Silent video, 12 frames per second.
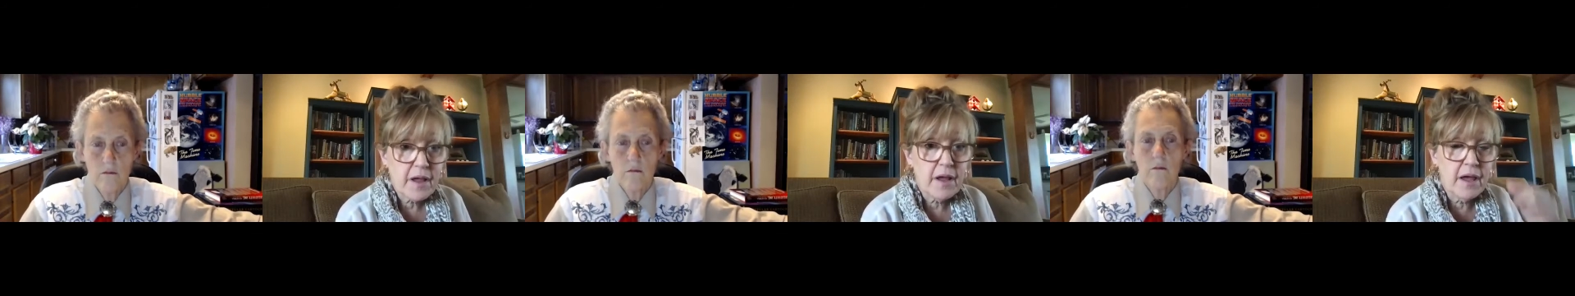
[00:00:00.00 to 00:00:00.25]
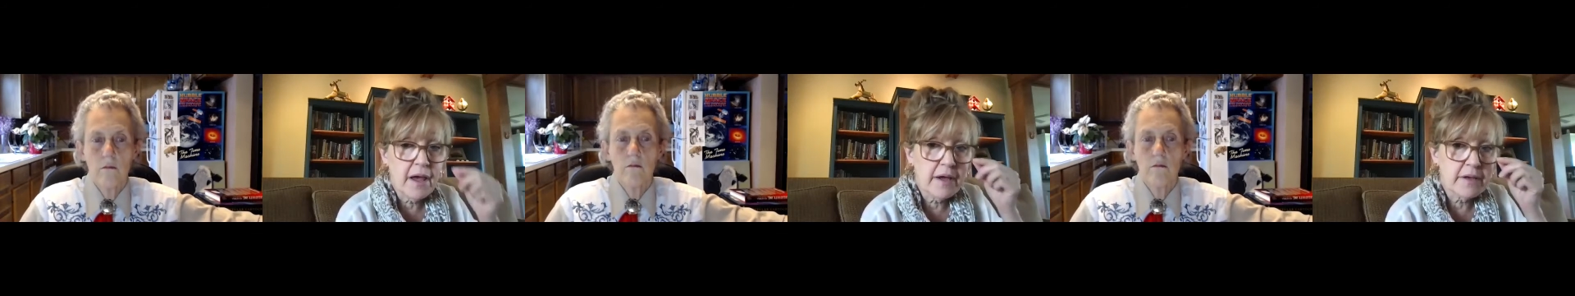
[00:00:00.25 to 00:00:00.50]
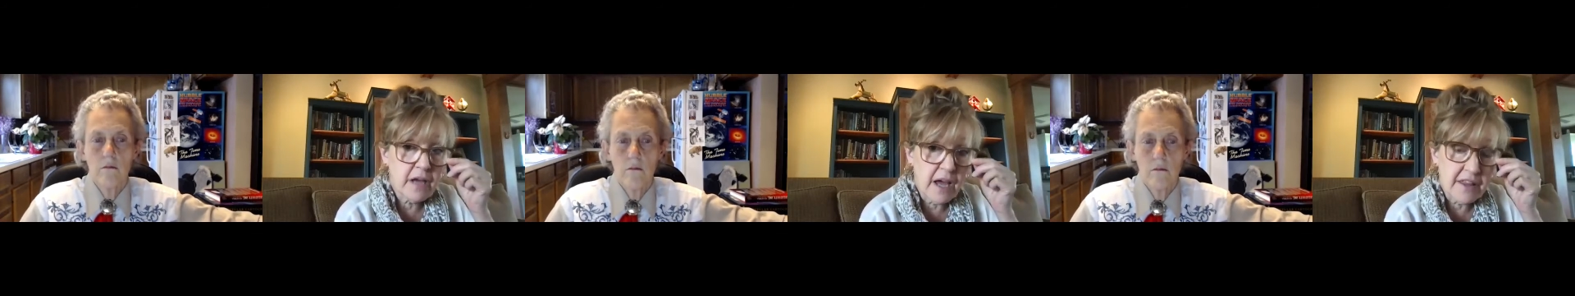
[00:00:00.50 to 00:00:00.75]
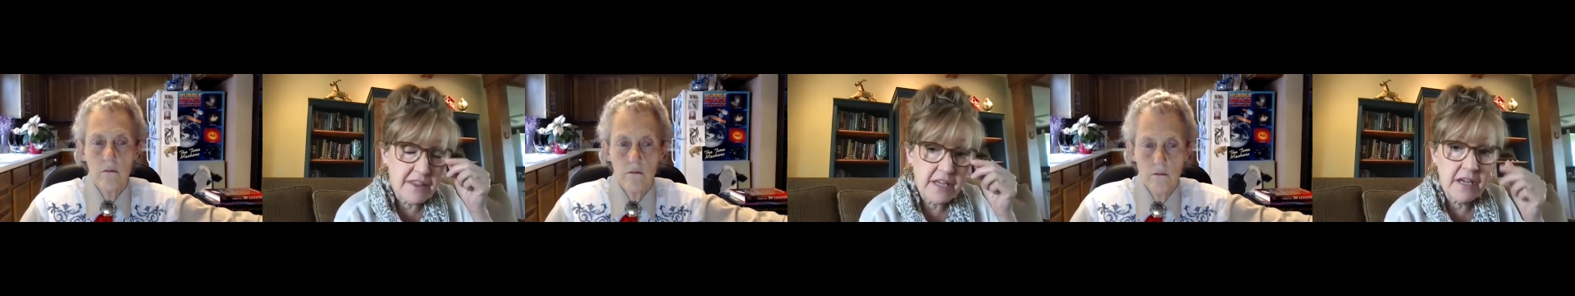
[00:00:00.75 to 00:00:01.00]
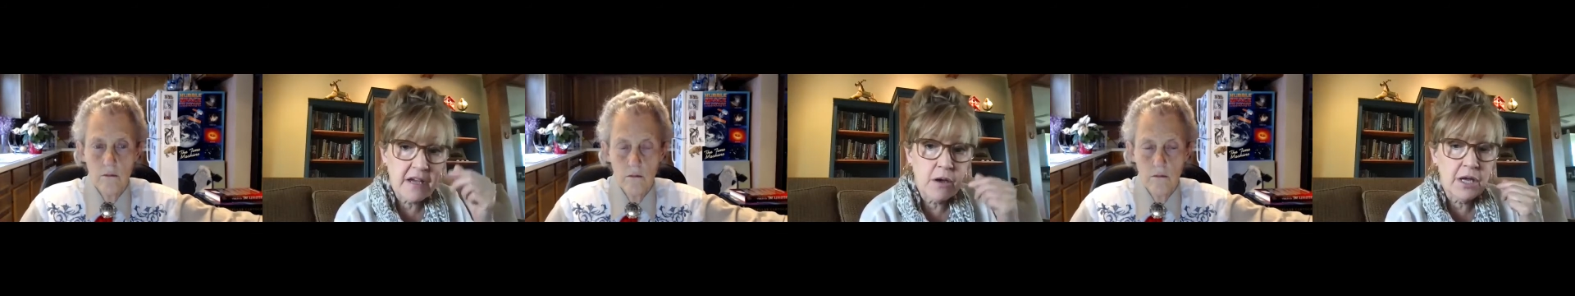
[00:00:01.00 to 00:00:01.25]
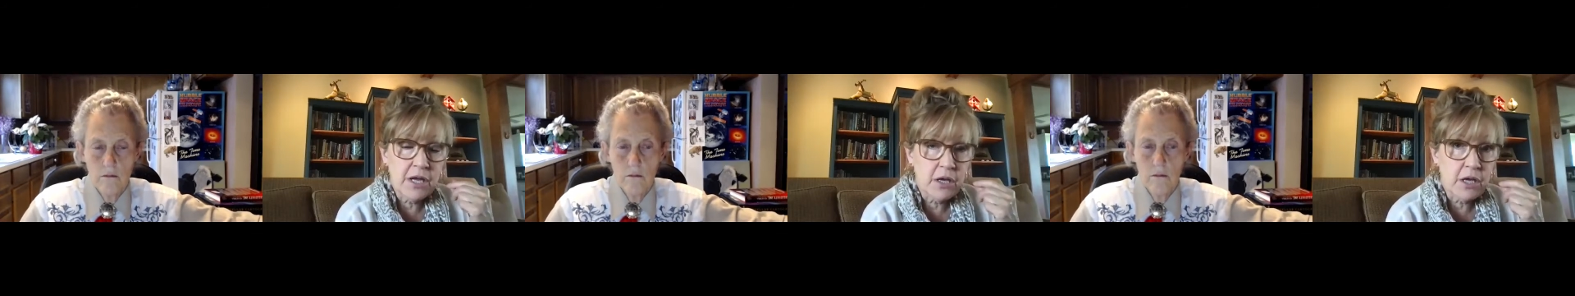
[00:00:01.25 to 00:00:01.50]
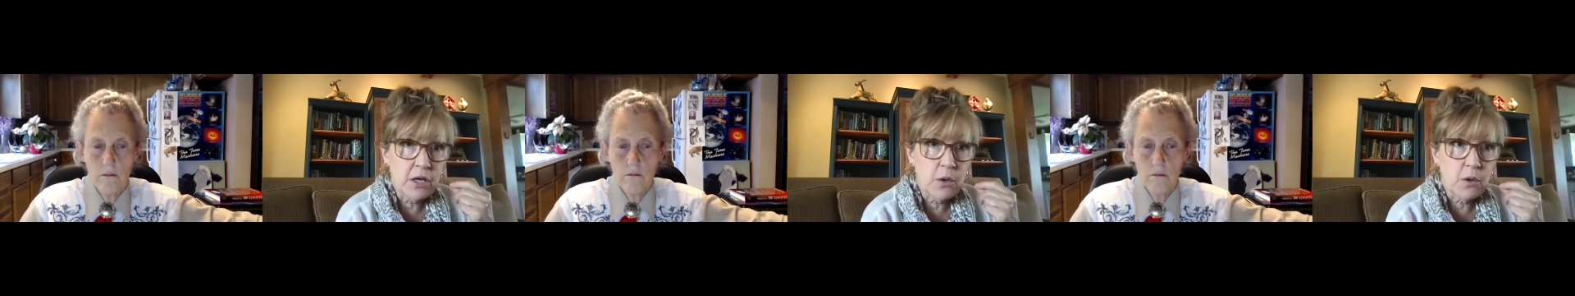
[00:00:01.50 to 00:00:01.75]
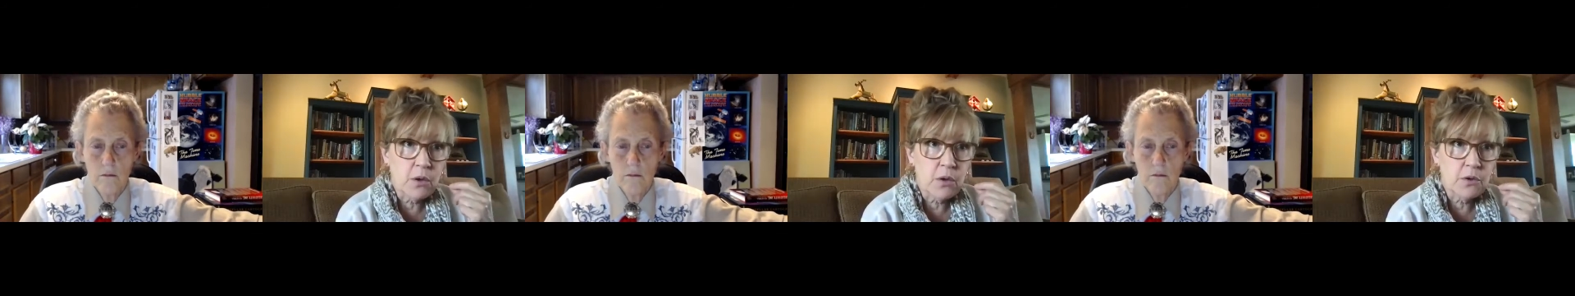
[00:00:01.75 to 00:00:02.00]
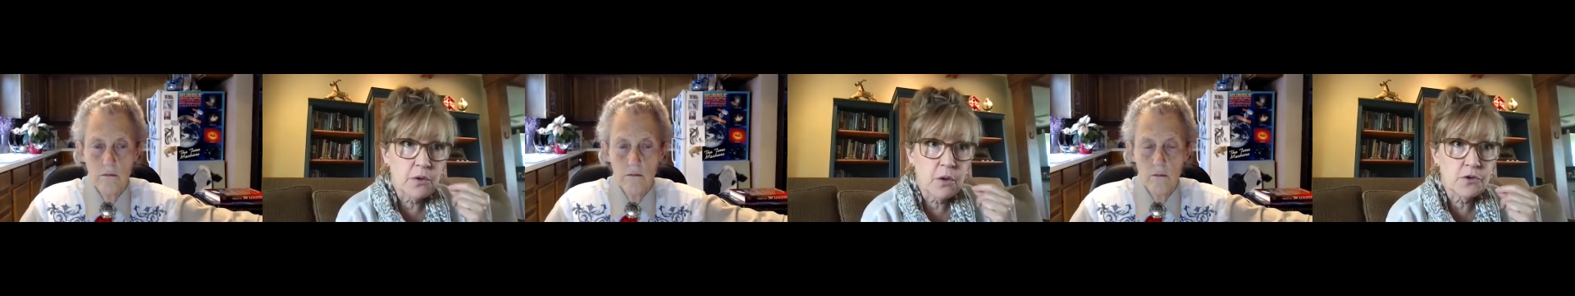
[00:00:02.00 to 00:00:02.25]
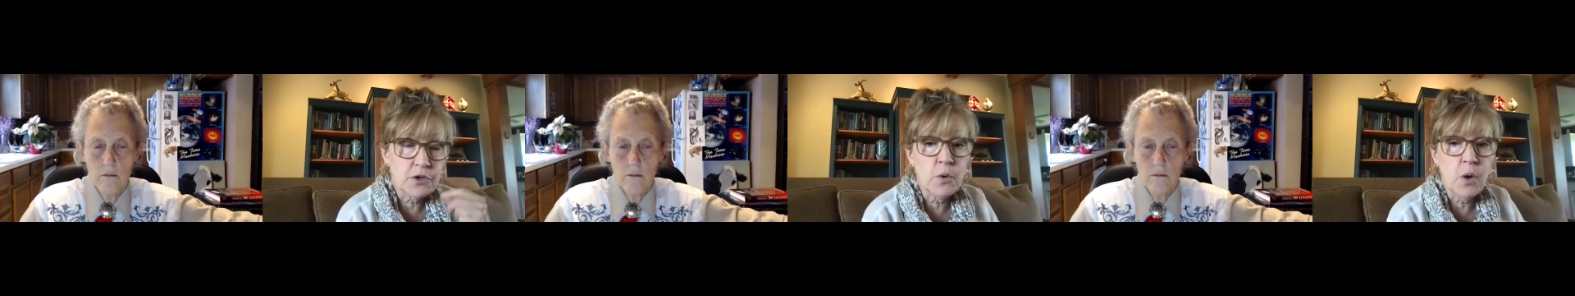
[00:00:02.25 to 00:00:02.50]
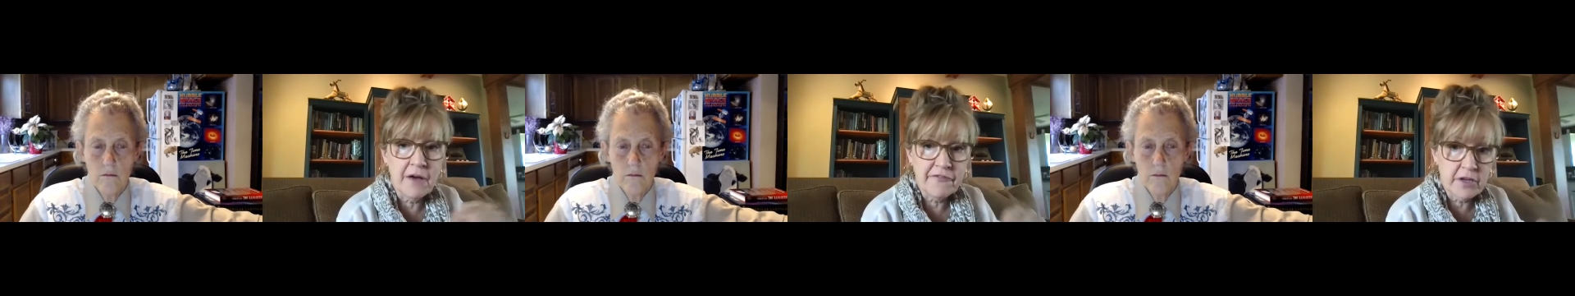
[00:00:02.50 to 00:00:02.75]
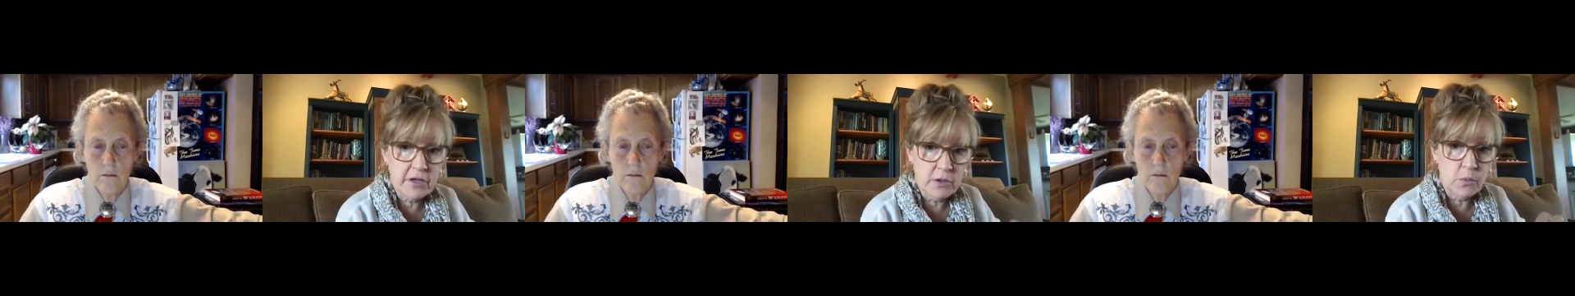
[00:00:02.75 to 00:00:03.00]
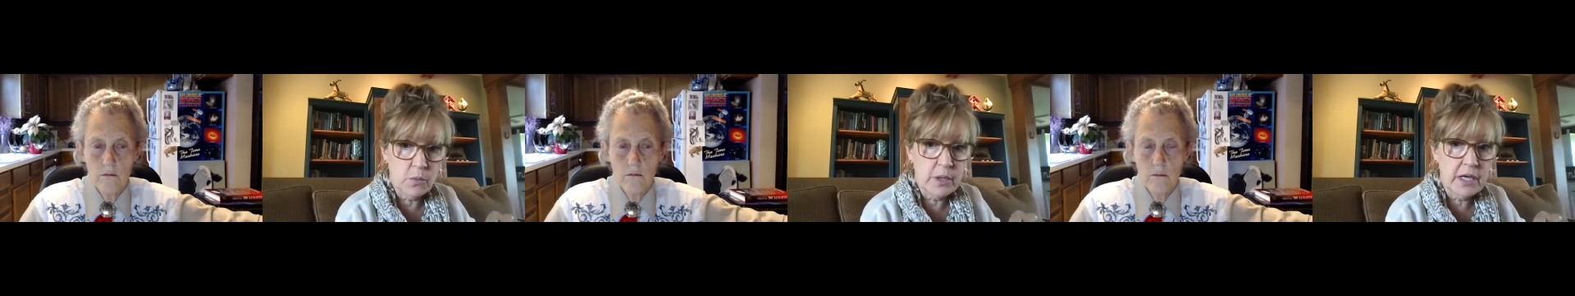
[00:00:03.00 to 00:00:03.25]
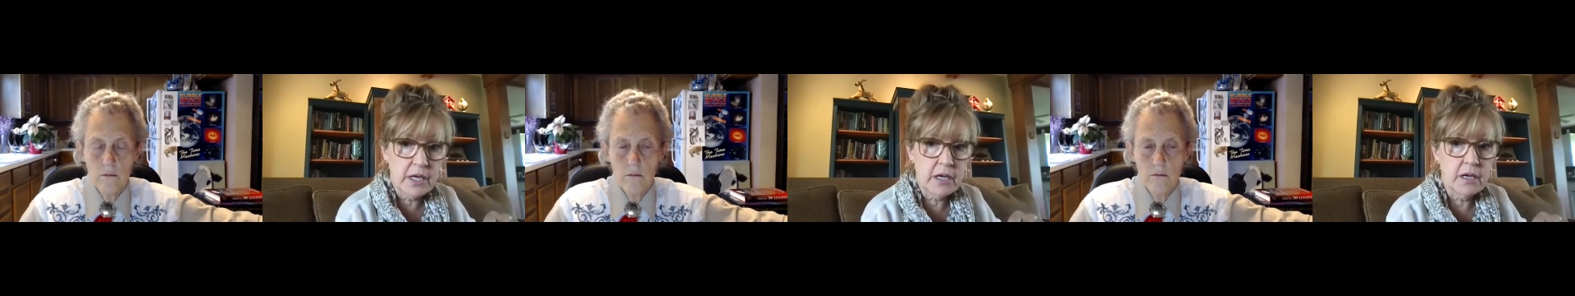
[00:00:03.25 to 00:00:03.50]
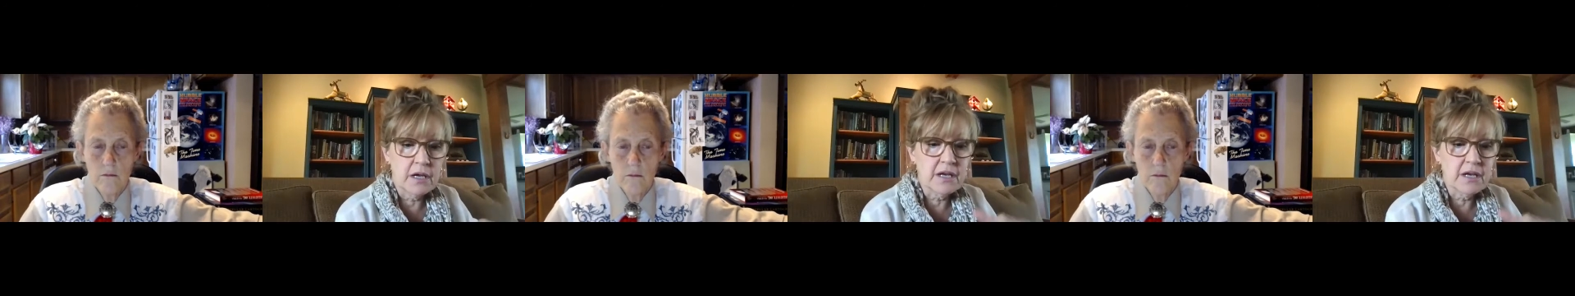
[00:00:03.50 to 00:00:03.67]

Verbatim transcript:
Speaker 1: And I think too often we